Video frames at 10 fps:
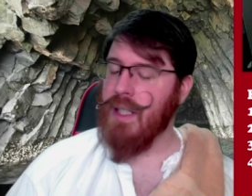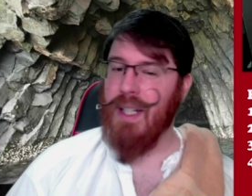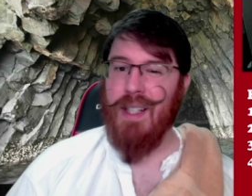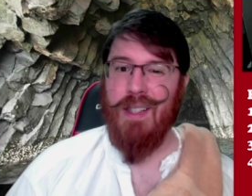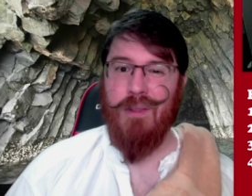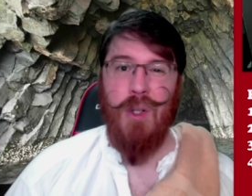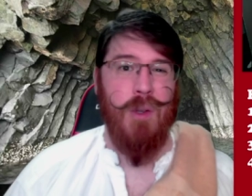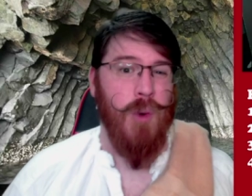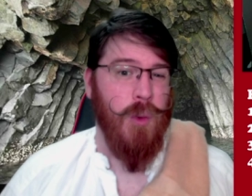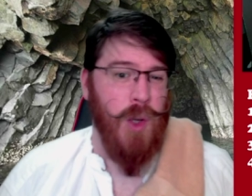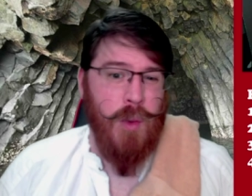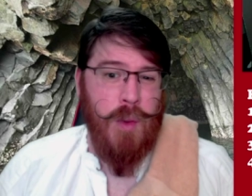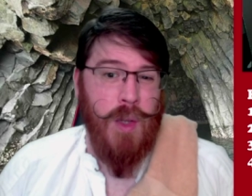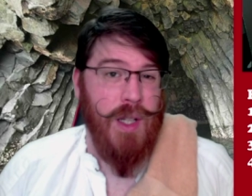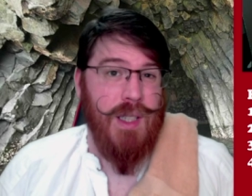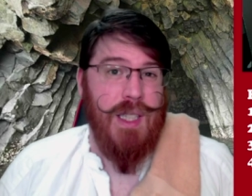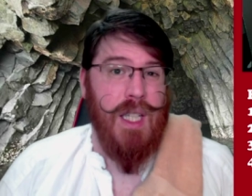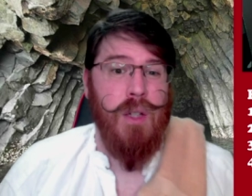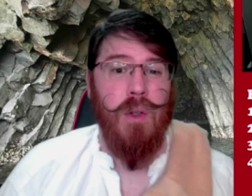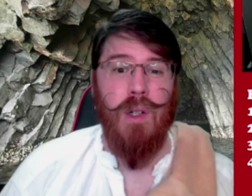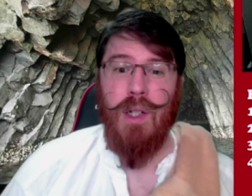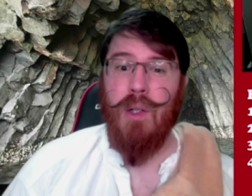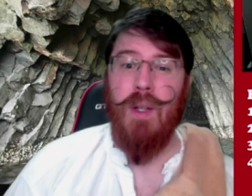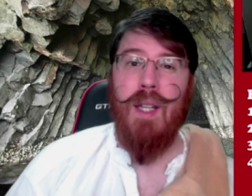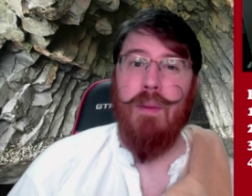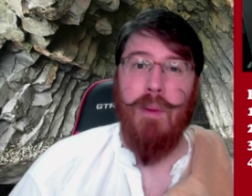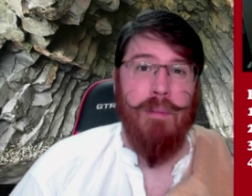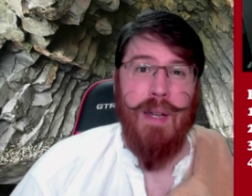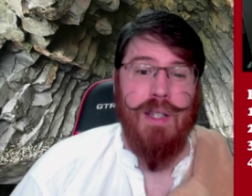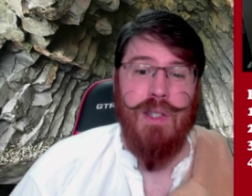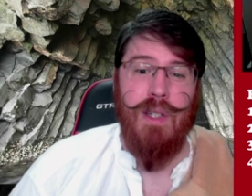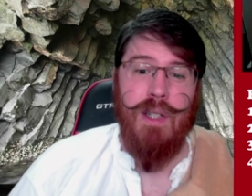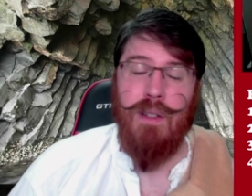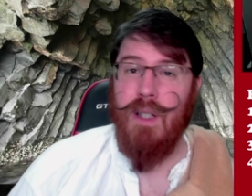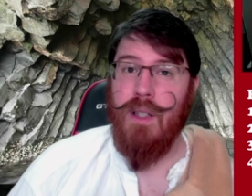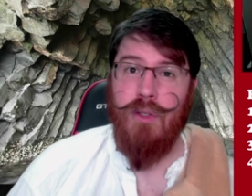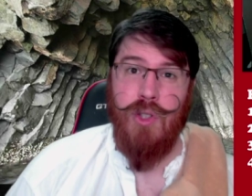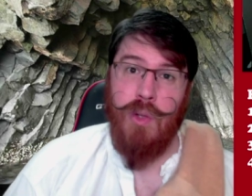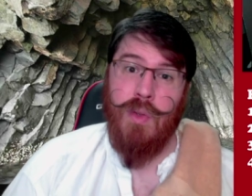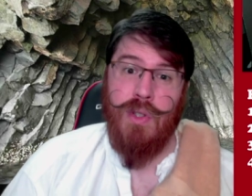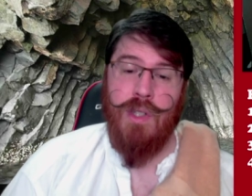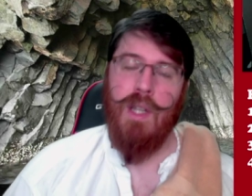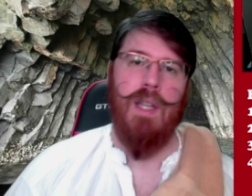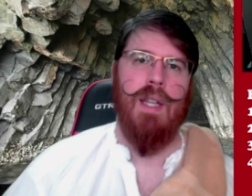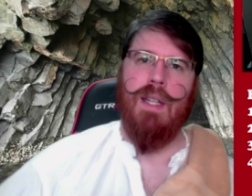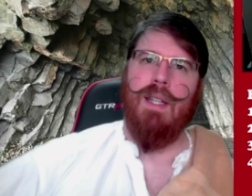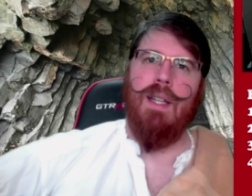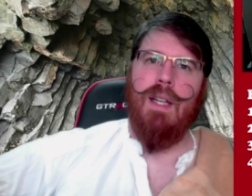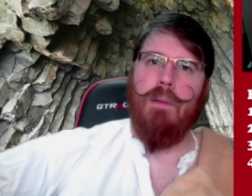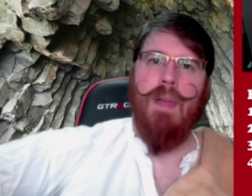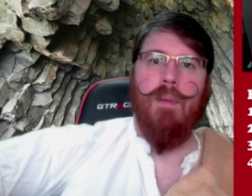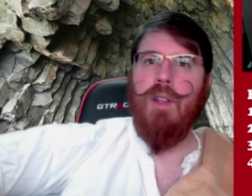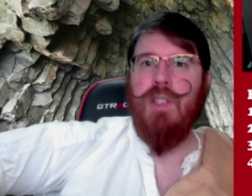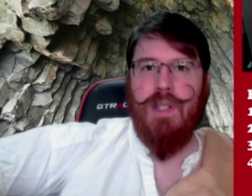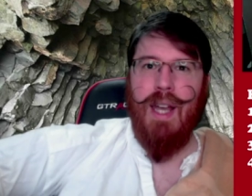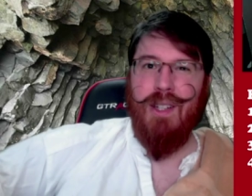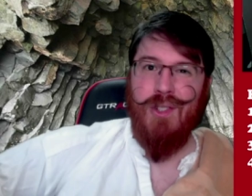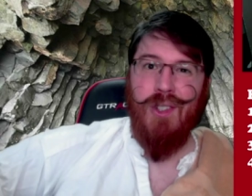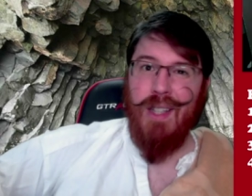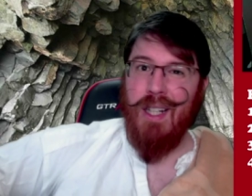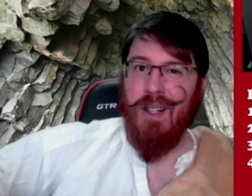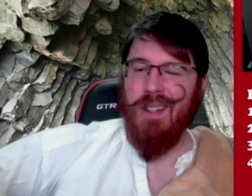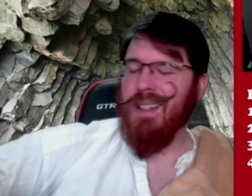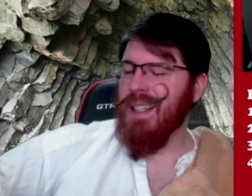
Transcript: Uh, what, do you, what do we want? A liqueur, a cream, a mixer, a juice, uh, maybe just extra liquor.